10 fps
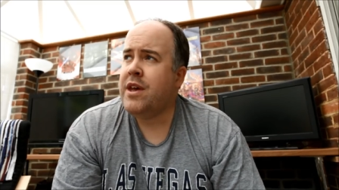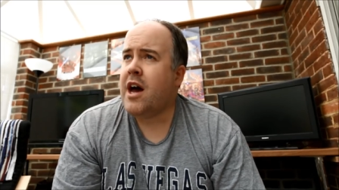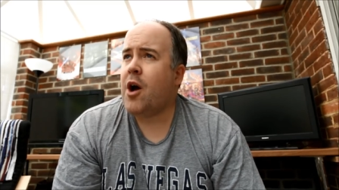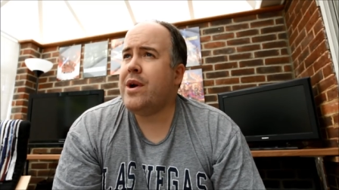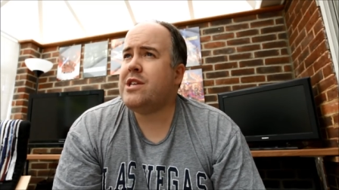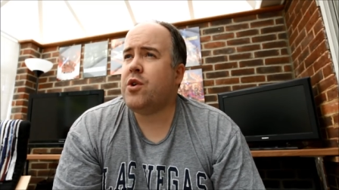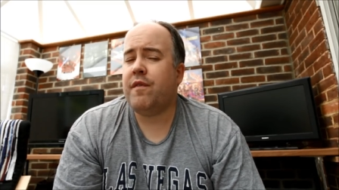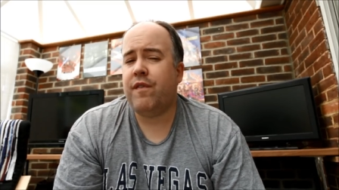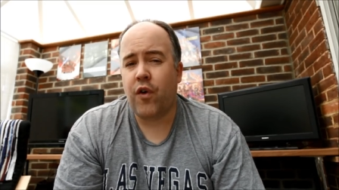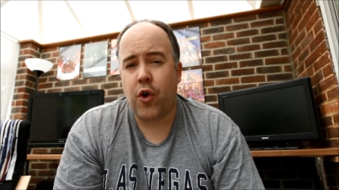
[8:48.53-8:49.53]
I went on
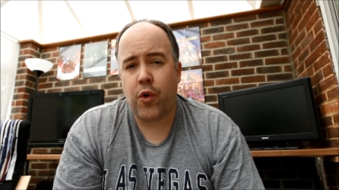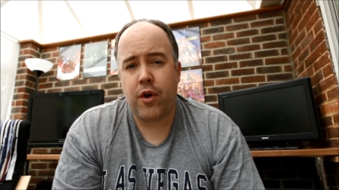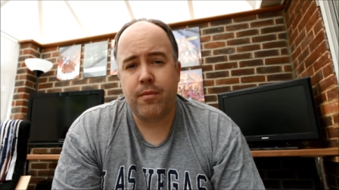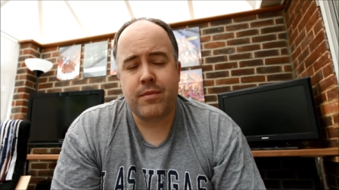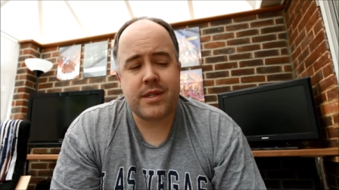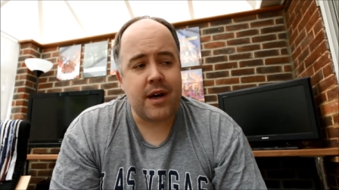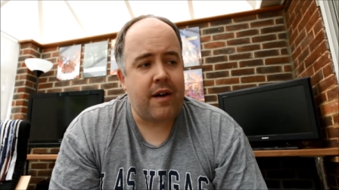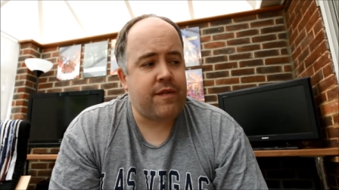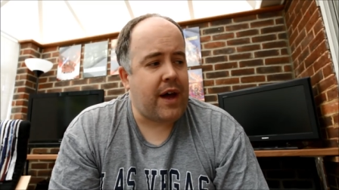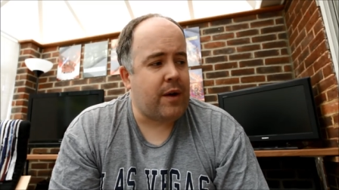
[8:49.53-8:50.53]
forums.
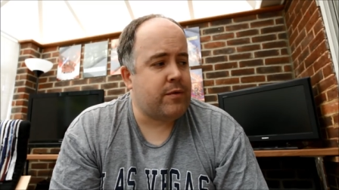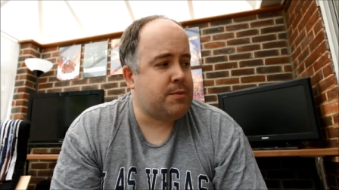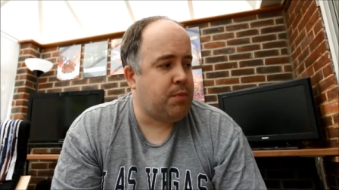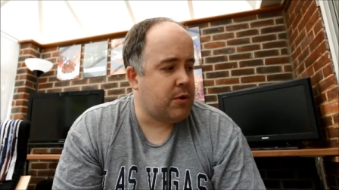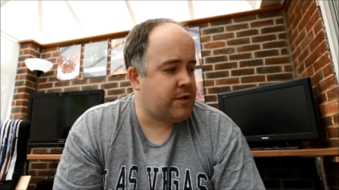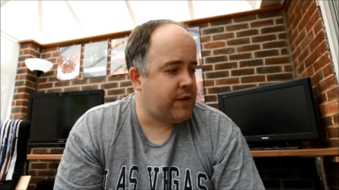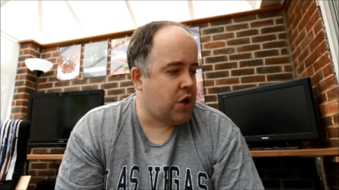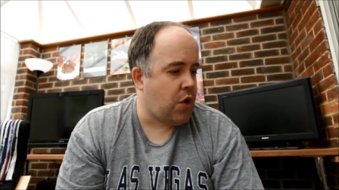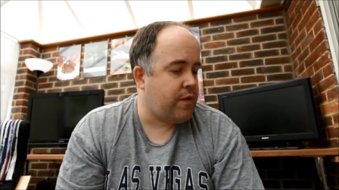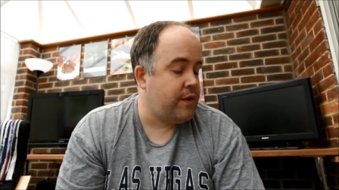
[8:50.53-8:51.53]
I found sports
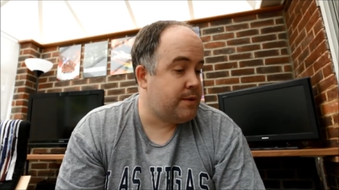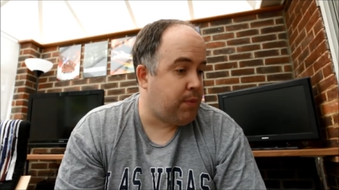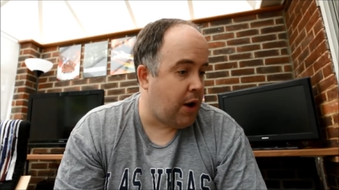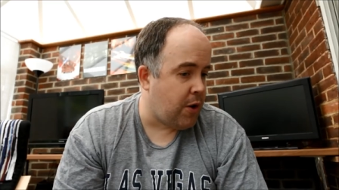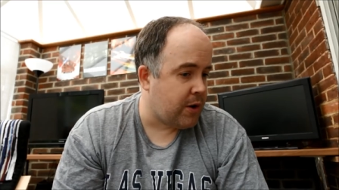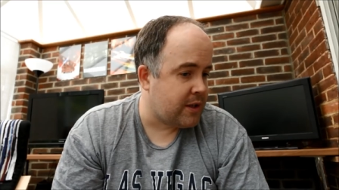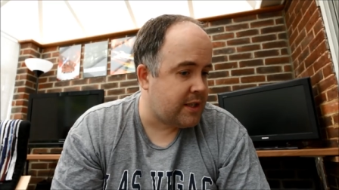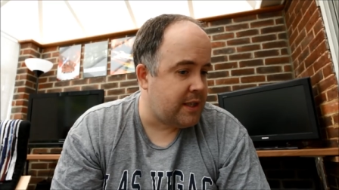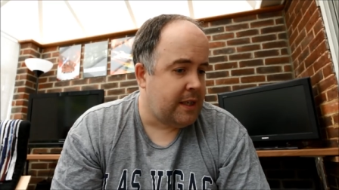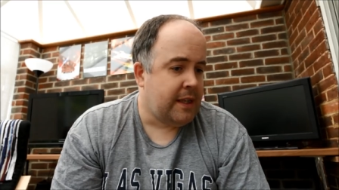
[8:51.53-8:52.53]
photographers'
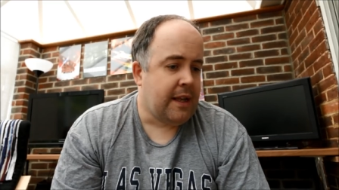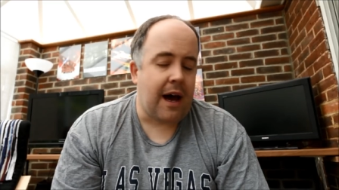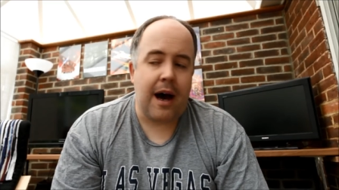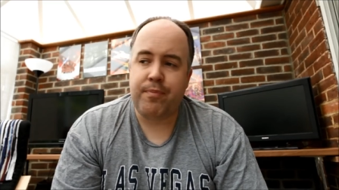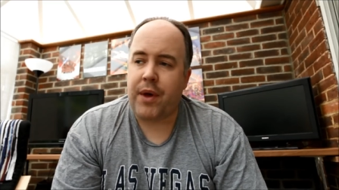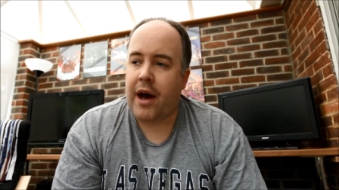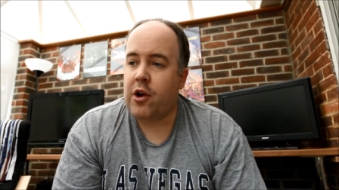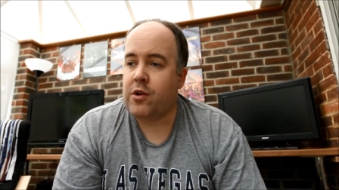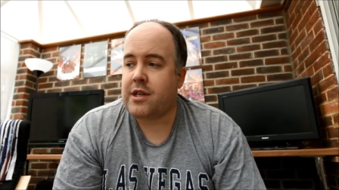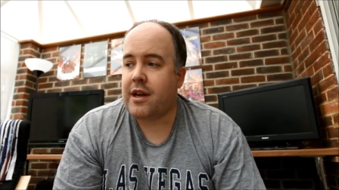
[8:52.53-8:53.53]
blogs. I
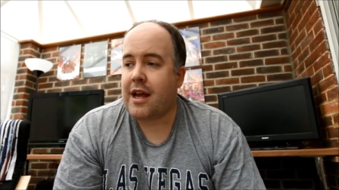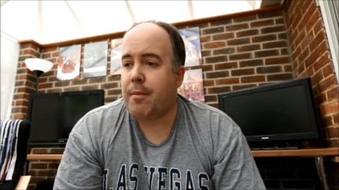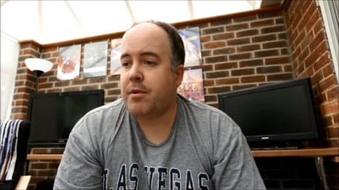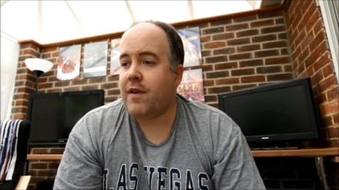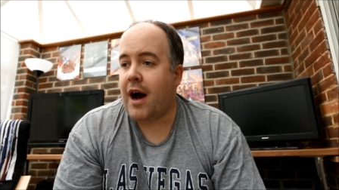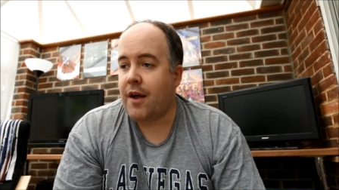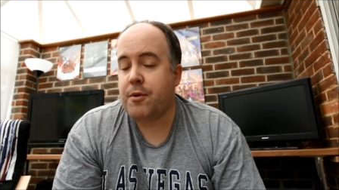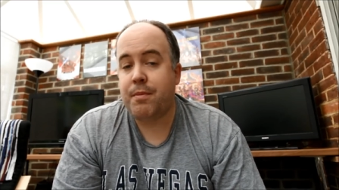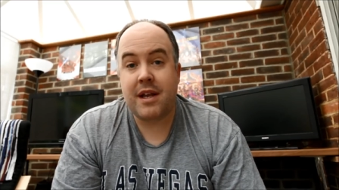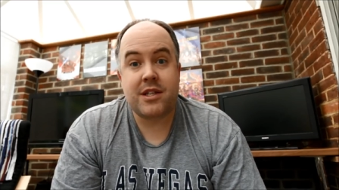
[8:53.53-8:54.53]
looked at a couple of
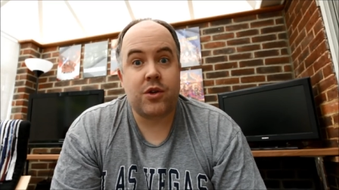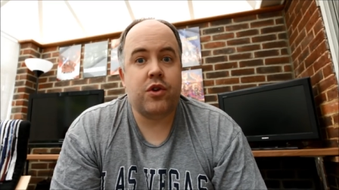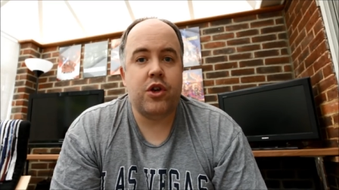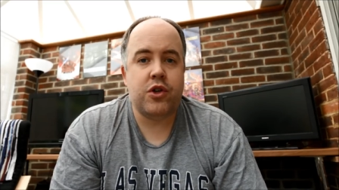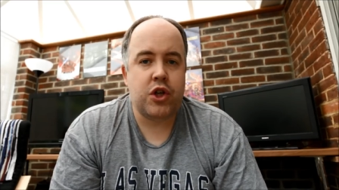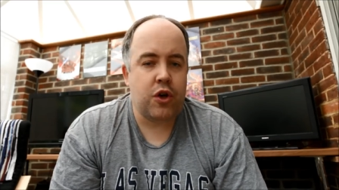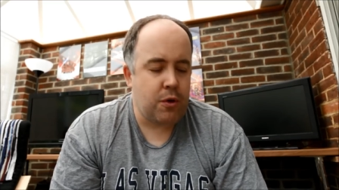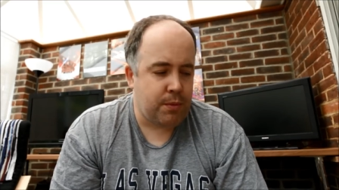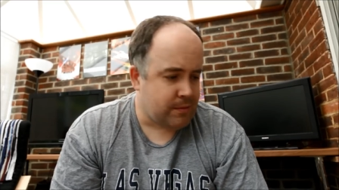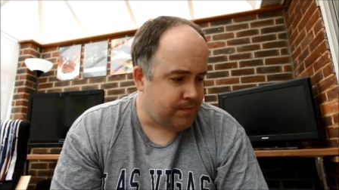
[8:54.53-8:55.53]
other bits on
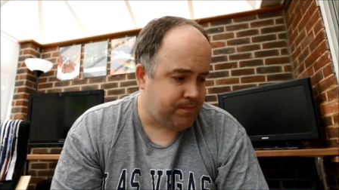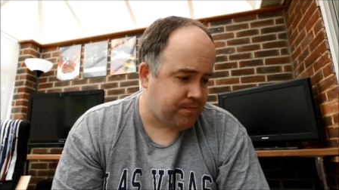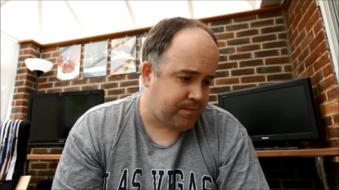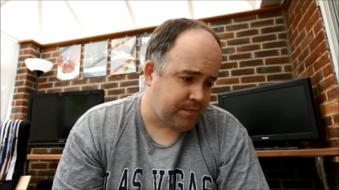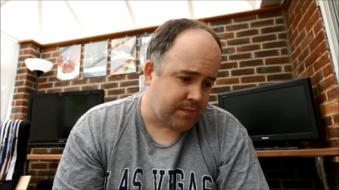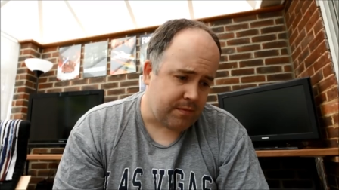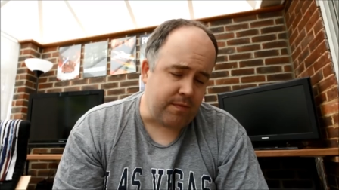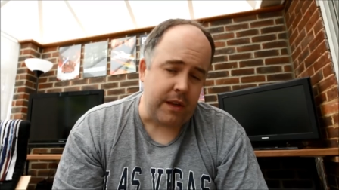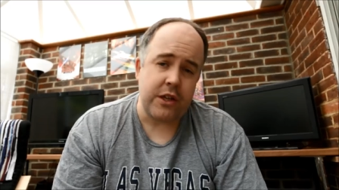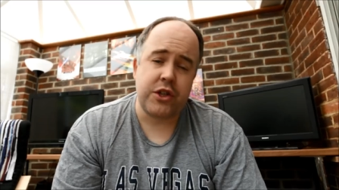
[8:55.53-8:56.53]
YouTube
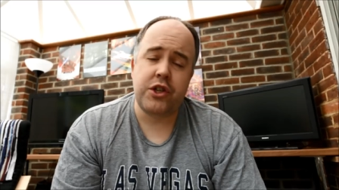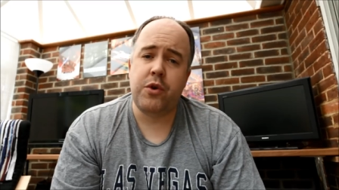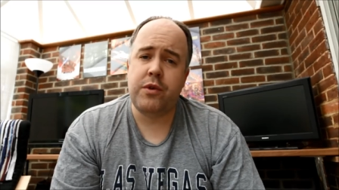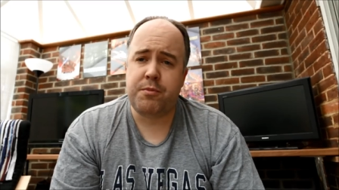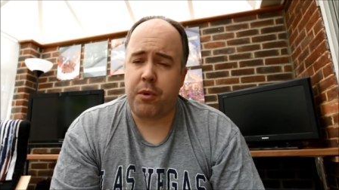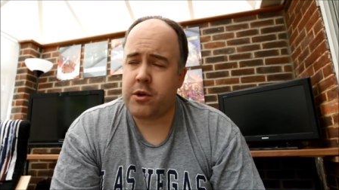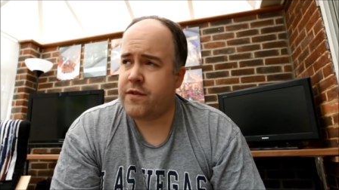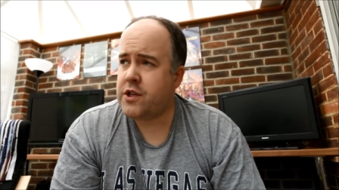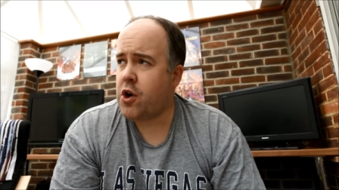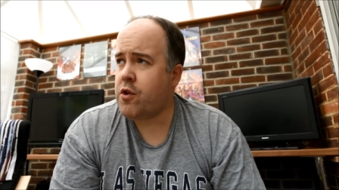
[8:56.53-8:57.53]
to do with sports
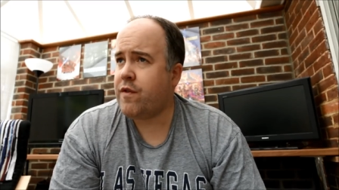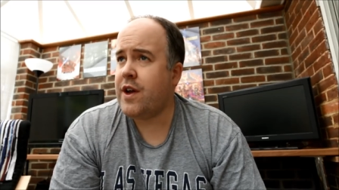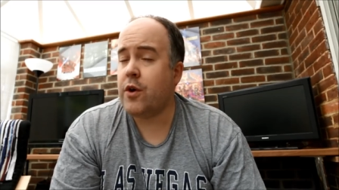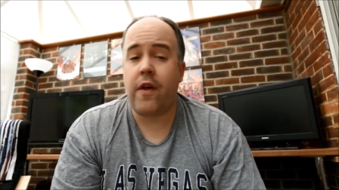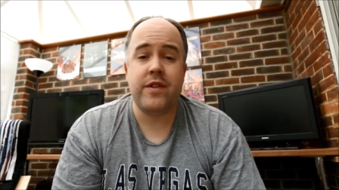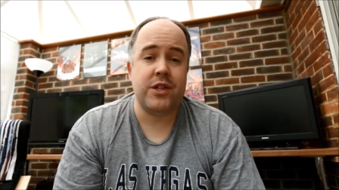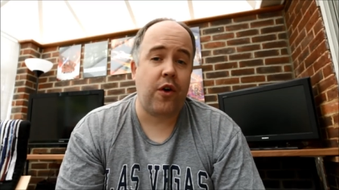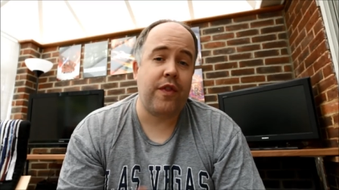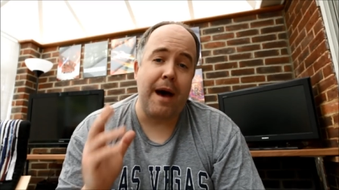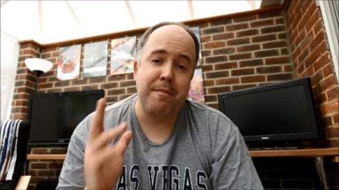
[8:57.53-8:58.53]
photography, although there's
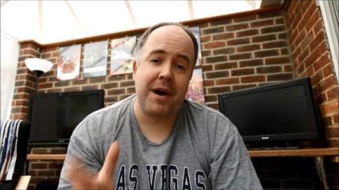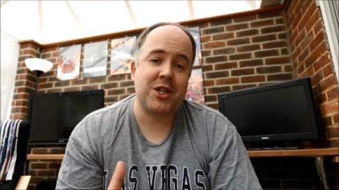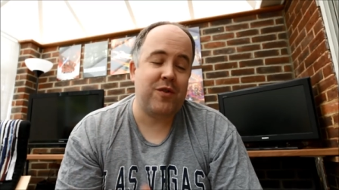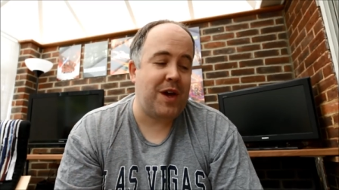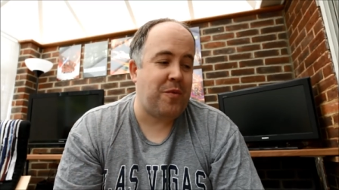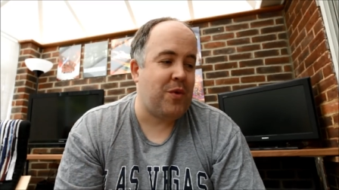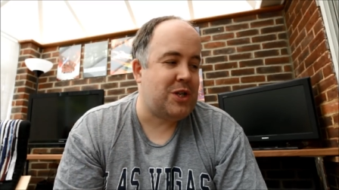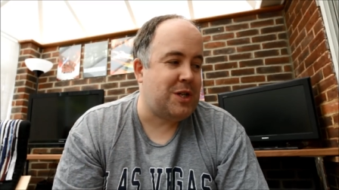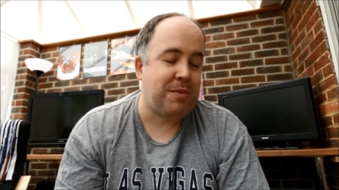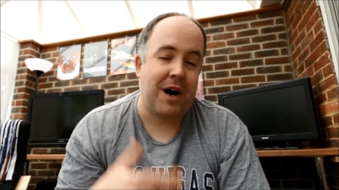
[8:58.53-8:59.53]
not that much of it,
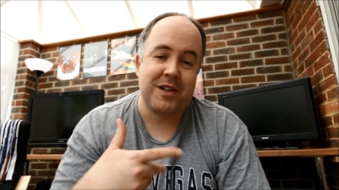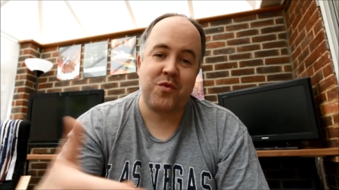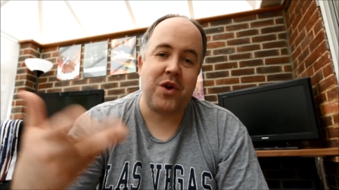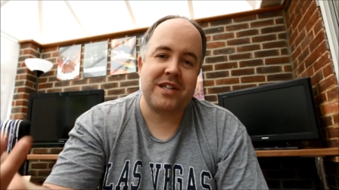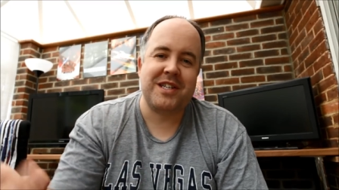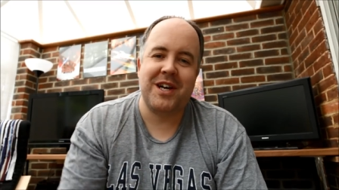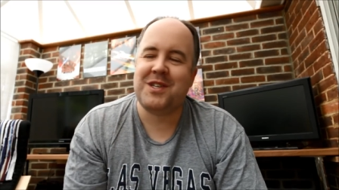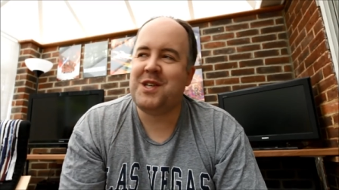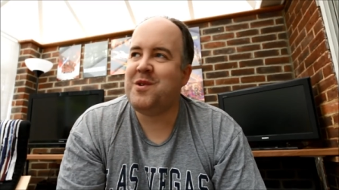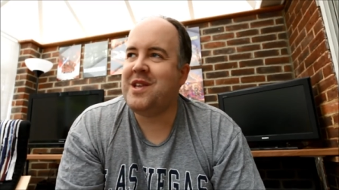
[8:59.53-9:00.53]
which is part of why I
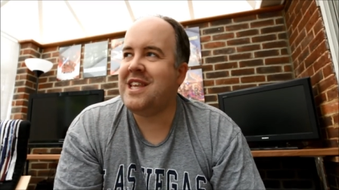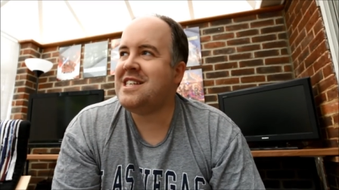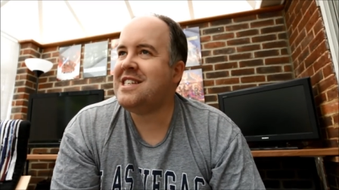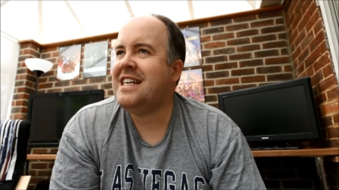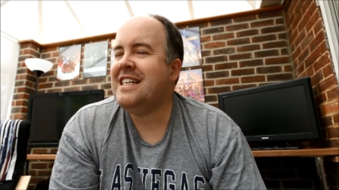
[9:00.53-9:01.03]
started doing this.